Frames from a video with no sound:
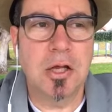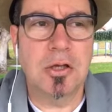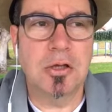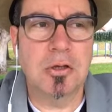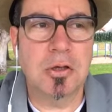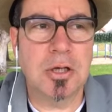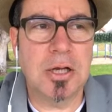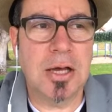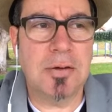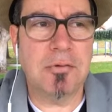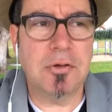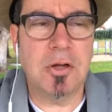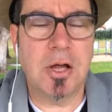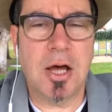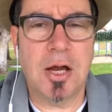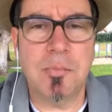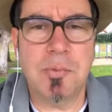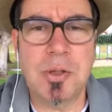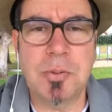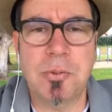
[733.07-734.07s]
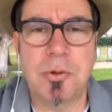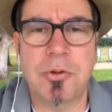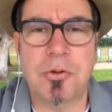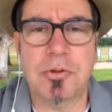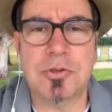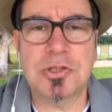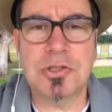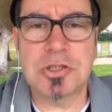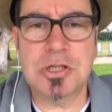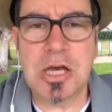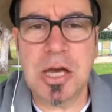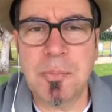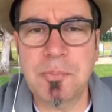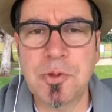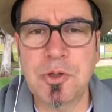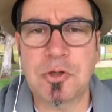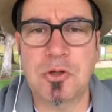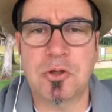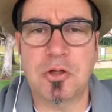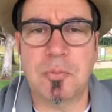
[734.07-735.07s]
you're going to have a lot of people that are
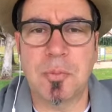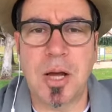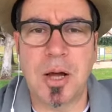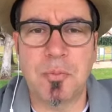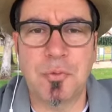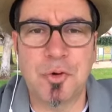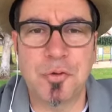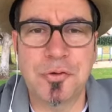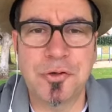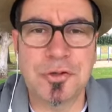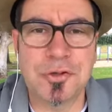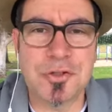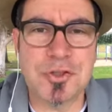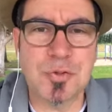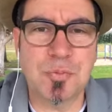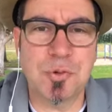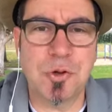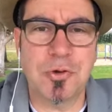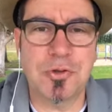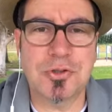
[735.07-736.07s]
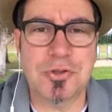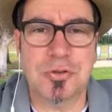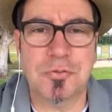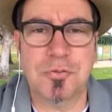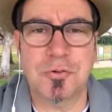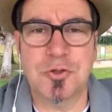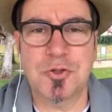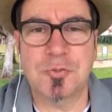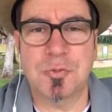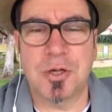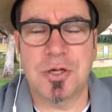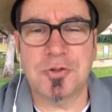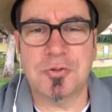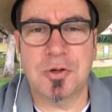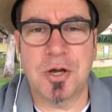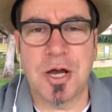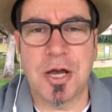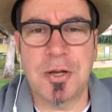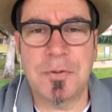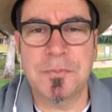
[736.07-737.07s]
skeptical about moving to this approach in the first place,
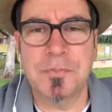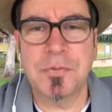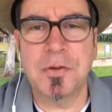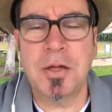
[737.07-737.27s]
right?